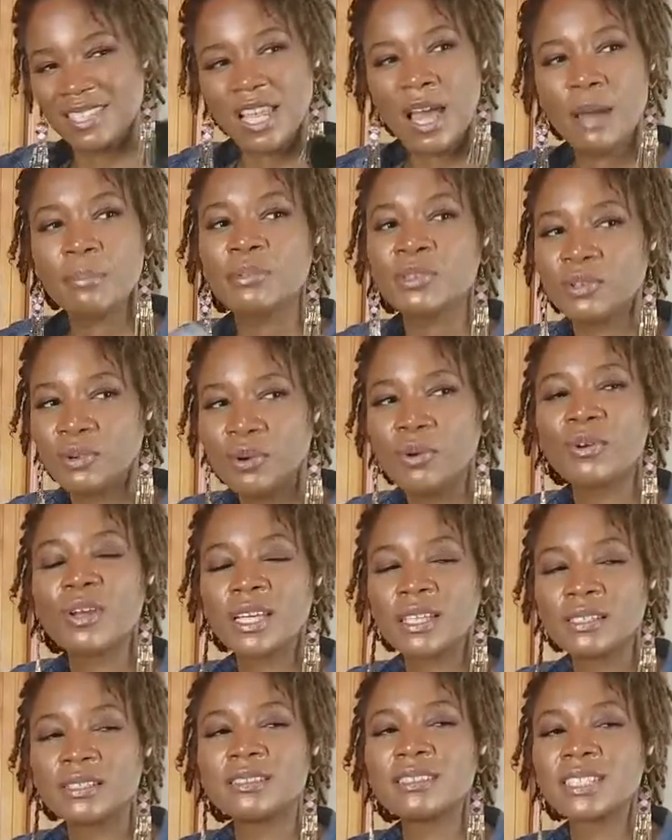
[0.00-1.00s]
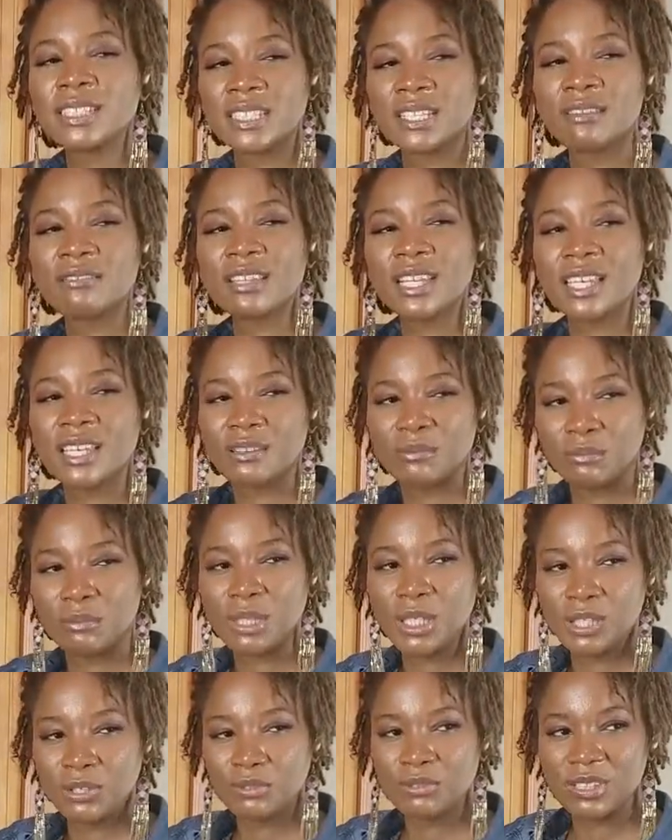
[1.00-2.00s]
stop throwing stuff
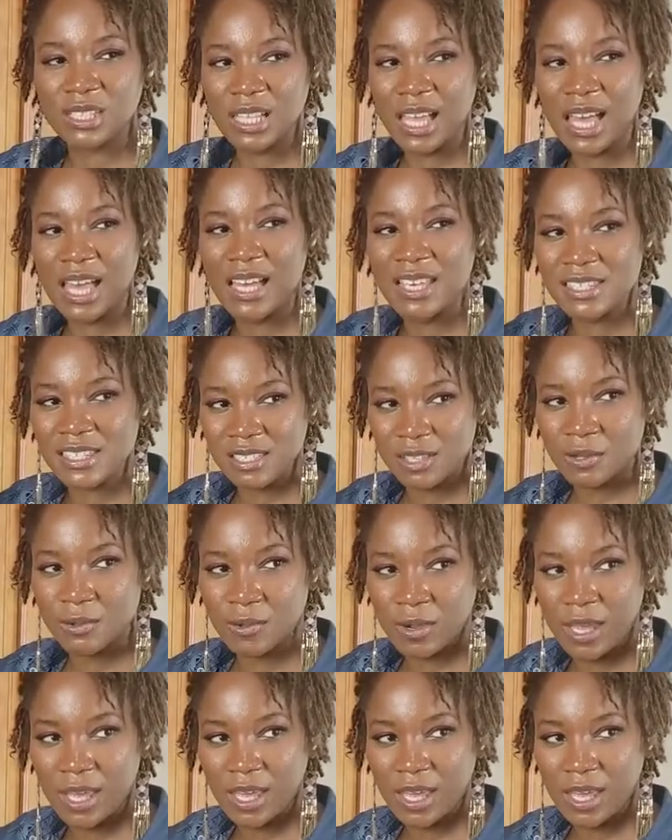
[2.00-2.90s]
that can be utilized